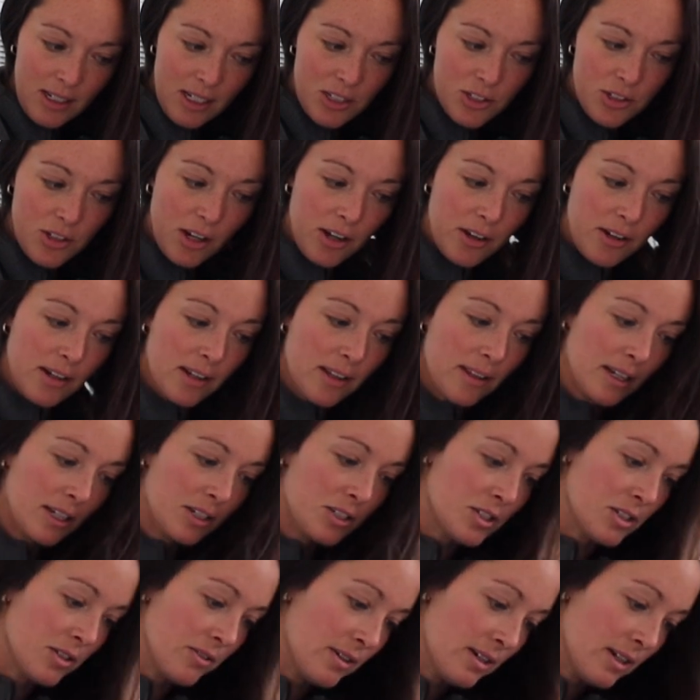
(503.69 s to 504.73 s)
so I couldn't
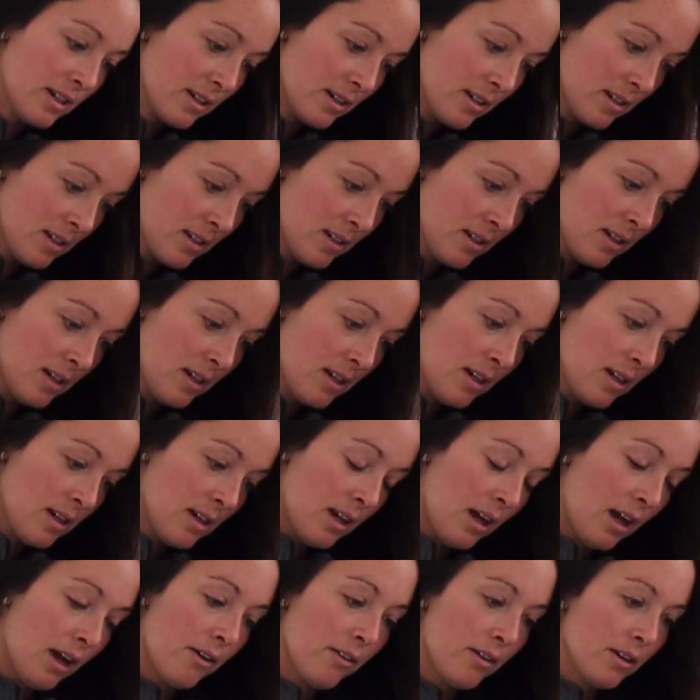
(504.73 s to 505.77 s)
like do it
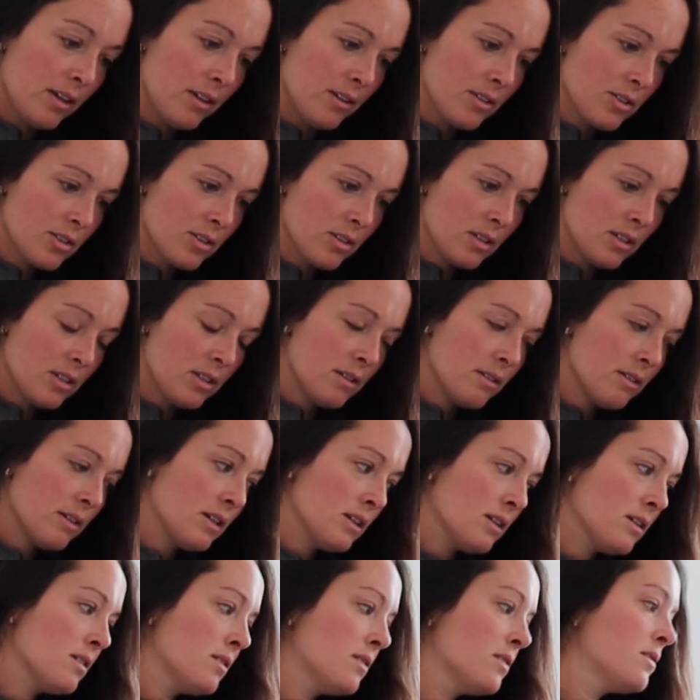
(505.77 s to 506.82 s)
how I usually do
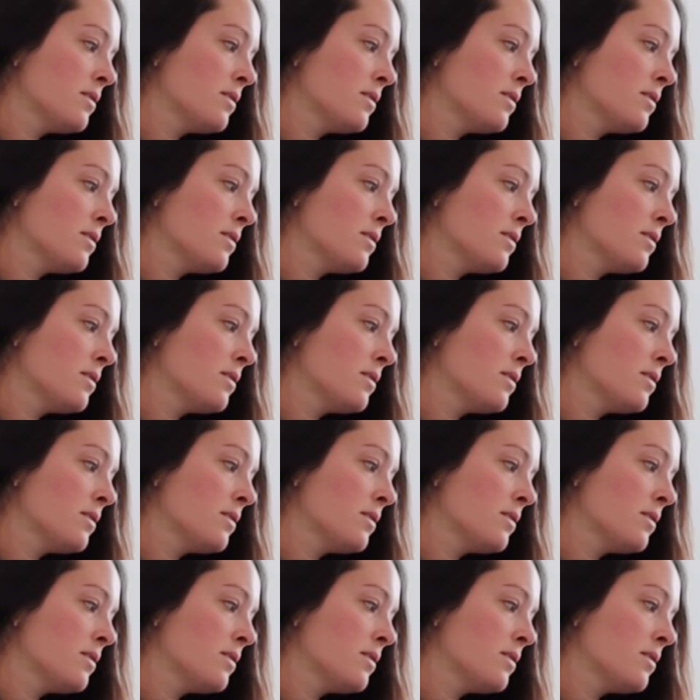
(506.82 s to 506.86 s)
it.